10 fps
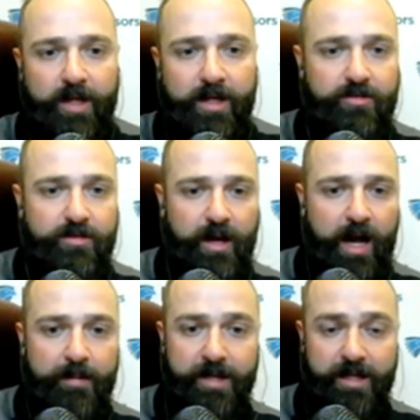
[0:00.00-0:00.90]
is
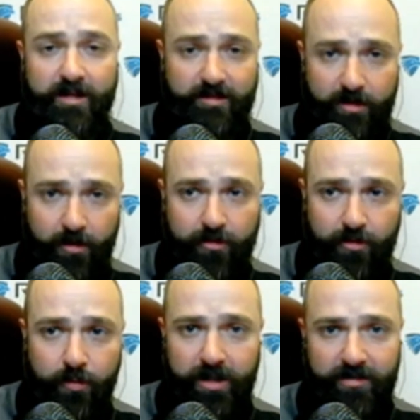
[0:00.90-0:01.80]
I'm getting lots of calls
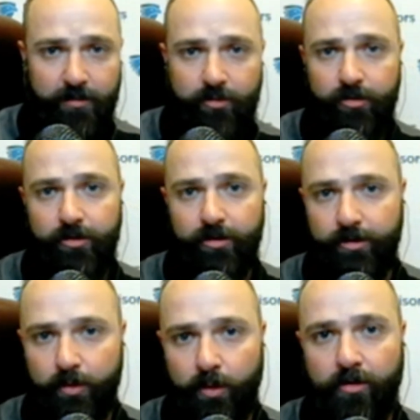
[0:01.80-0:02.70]
this week, as I'm sure
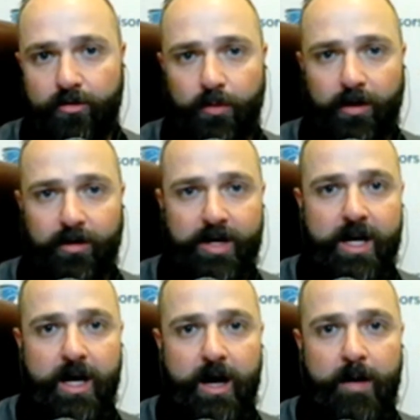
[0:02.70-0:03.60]
you are as well,
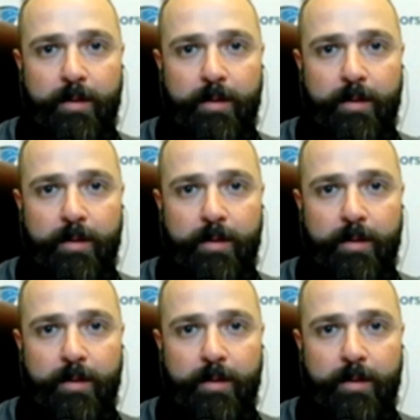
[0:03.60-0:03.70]
mm-hmm.